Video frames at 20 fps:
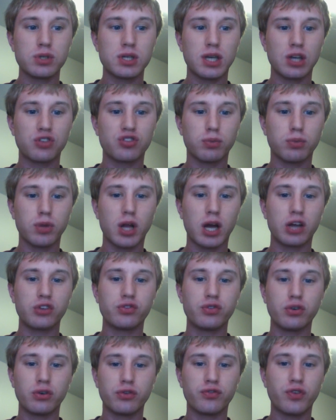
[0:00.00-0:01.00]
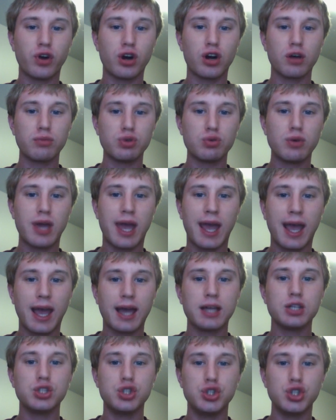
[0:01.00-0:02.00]
get supplies for your farm. You
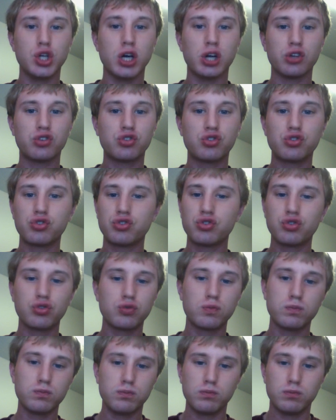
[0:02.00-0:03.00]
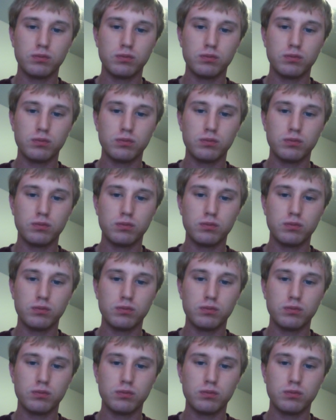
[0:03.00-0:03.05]
can't just